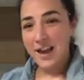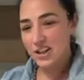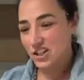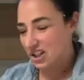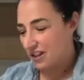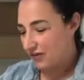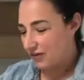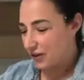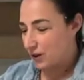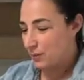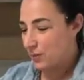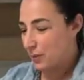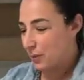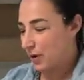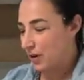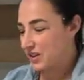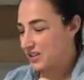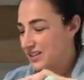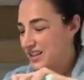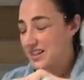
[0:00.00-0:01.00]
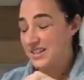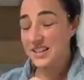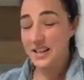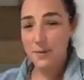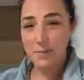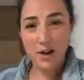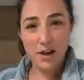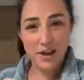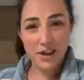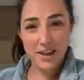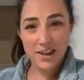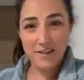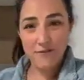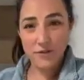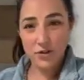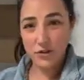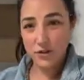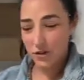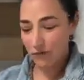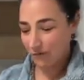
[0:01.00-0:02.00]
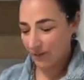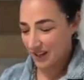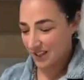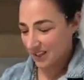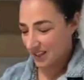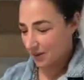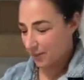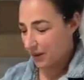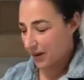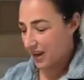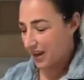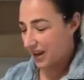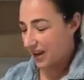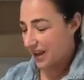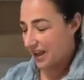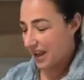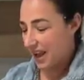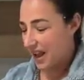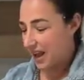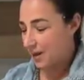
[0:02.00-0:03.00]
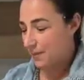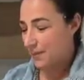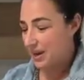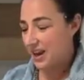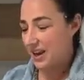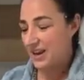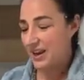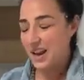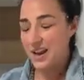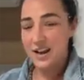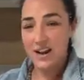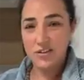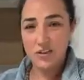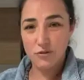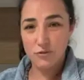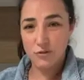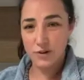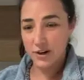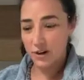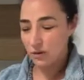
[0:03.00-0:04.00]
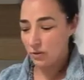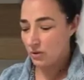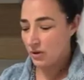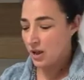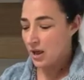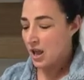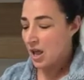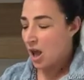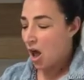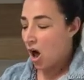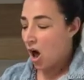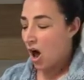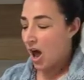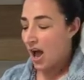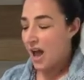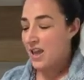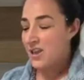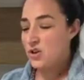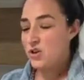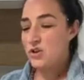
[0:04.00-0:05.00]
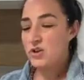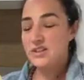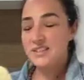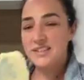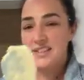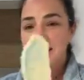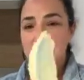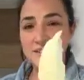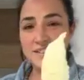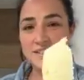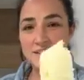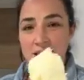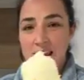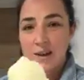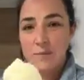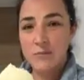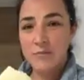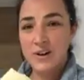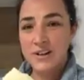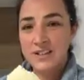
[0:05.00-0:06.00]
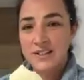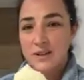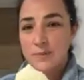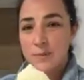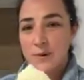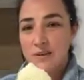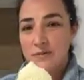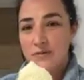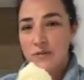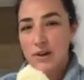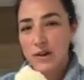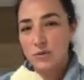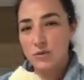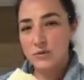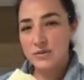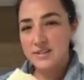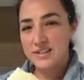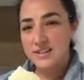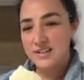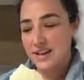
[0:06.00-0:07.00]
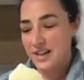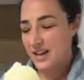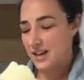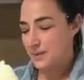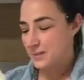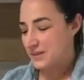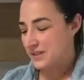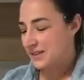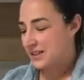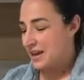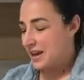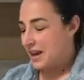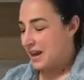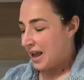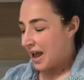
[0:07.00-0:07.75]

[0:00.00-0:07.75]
I actually filmed the process and I'm going to give you the recipe in another reel. I use the same recipe for all steps.